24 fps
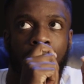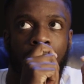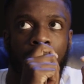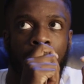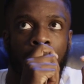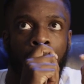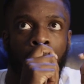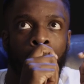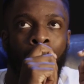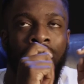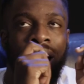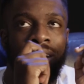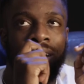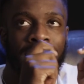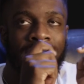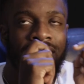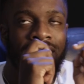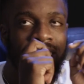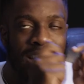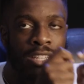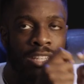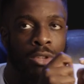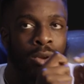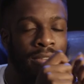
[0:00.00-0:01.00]
you have,
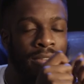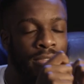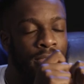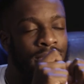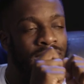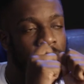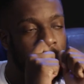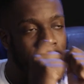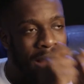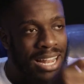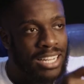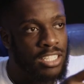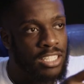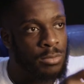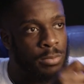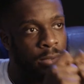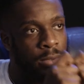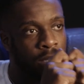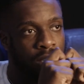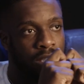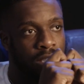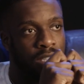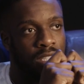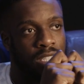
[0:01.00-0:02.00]
again, you have to find a balance,
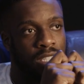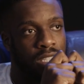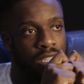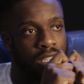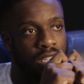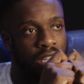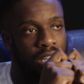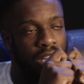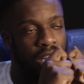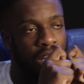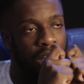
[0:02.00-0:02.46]
because